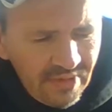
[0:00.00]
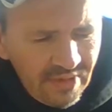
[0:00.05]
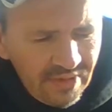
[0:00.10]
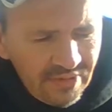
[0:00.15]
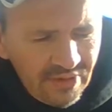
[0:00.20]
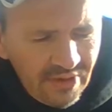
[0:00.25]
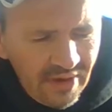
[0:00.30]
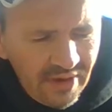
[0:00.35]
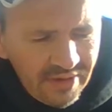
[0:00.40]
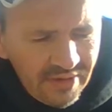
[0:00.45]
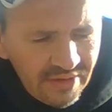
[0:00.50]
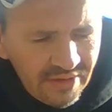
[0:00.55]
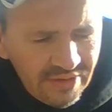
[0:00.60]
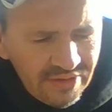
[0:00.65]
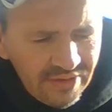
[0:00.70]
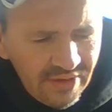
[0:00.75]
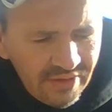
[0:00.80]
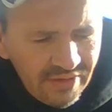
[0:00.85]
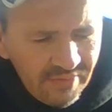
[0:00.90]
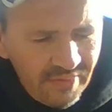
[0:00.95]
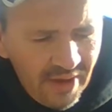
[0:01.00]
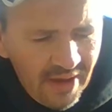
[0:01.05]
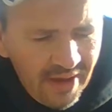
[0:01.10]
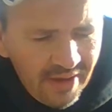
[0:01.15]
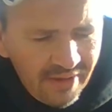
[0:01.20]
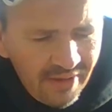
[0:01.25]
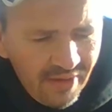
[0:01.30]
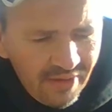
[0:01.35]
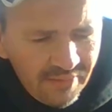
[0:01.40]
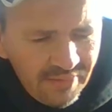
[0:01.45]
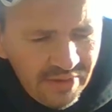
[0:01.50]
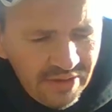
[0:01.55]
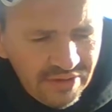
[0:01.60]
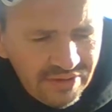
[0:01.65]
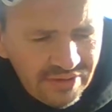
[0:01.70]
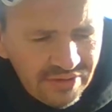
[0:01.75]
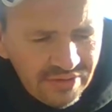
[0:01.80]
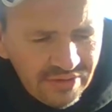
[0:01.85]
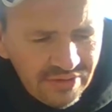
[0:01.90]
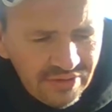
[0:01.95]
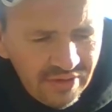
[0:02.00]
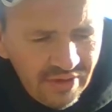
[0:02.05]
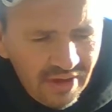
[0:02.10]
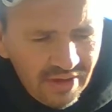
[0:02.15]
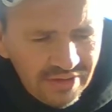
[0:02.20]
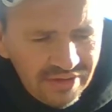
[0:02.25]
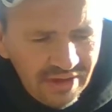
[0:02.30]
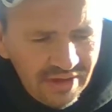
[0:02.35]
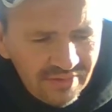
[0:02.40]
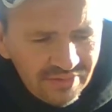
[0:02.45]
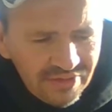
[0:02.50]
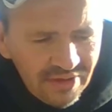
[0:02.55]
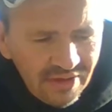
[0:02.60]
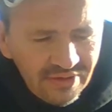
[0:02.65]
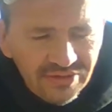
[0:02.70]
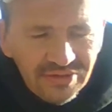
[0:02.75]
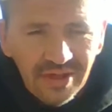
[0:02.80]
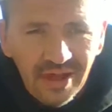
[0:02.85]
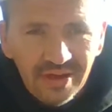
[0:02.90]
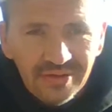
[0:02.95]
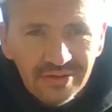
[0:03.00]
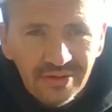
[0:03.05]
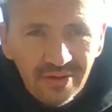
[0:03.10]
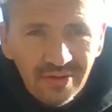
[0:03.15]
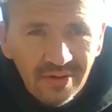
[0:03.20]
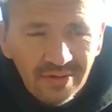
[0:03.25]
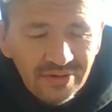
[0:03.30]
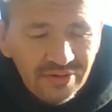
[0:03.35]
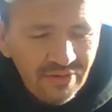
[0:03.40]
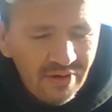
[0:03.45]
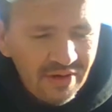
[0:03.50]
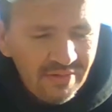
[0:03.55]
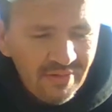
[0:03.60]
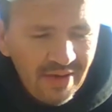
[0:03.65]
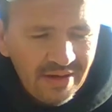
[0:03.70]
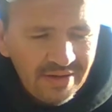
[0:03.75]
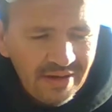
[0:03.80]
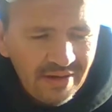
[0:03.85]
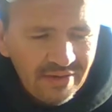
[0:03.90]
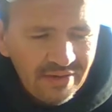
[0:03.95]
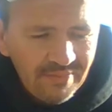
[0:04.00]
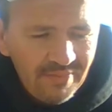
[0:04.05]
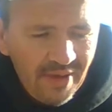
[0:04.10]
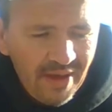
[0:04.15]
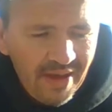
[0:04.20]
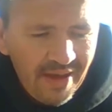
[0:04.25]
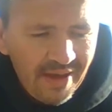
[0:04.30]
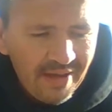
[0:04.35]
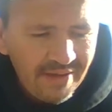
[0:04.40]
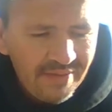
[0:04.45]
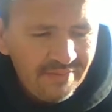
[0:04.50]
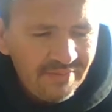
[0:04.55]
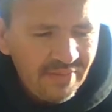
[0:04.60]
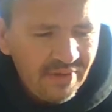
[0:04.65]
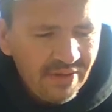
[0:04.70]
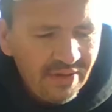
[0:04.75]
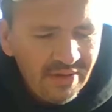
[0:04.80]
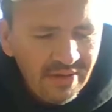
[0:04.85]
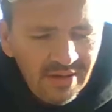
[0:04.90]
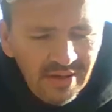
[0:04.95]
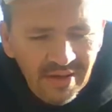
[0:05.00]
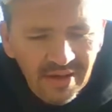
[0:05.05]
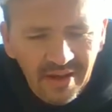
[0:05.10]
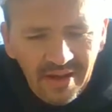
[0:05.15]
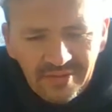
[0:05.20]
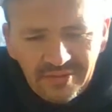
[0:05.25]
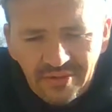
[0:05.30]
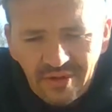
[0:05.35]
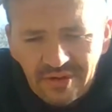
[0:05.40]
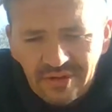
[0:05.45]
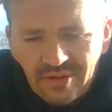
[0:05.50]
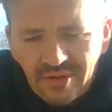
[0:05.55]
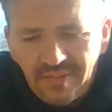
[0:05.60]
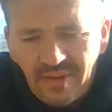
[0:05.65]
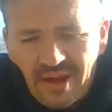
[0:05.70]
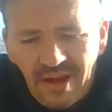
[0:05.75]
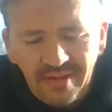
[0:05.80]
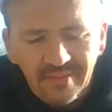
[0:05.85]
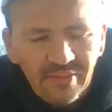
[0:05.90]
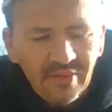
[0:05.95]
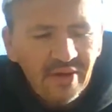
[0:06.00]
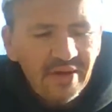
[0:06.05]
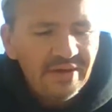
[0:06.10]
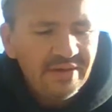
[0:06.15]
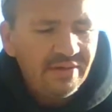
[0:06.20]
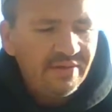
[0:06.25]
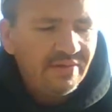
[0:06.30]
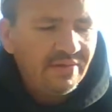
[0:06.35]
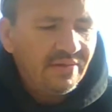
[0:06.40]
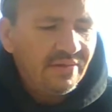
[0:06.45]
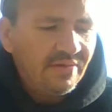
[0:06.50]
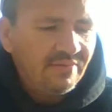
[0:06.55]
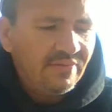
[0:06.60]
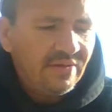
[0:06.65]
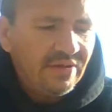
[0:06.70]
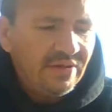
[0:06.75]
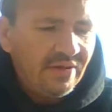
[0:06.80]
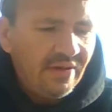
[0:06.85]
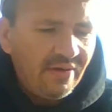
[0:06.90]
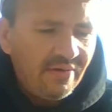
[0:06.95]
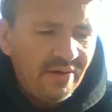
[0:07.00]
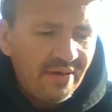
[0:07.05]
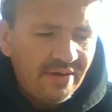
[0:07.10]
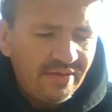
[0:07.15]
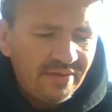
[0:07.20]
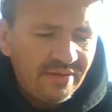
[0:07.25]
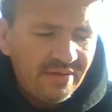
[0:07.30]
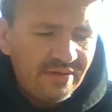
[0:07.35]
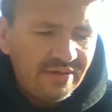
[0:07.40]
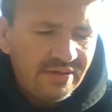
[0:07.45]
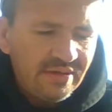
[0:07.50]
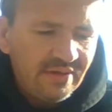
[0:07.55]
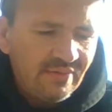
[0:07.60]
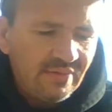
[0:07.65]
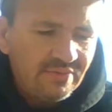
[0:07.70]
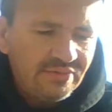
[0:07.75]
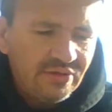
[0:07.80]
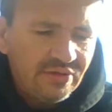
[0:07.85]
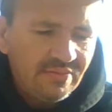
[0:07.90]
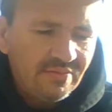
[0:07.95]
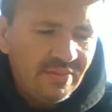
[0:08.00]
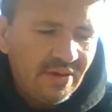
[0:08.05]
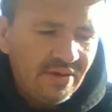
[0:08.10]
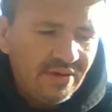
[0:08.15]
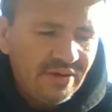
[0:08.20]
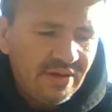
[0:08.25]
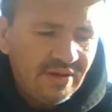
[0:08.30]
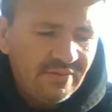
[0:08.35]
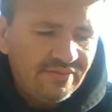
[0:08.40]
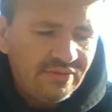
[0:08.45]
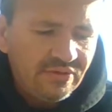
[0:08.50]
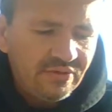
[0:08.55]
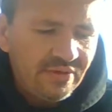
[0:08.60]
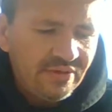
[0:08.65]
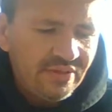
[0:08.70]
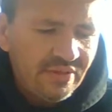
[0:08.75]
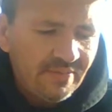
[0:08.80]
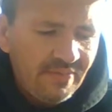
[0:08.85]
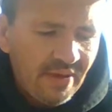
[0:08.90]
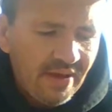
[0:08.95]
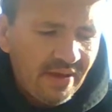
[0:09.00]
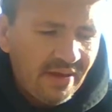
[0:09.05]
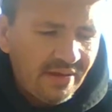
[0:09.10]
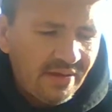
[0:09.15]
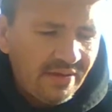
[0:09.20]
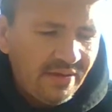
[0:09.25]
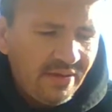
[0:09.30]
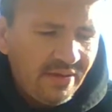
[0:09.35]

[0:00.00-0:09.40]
trying not to tear the pack all to pieces, because a lot of times I'll slide the cards right back down in the pack after I do a pack break video and then give them to my nephew in the pack.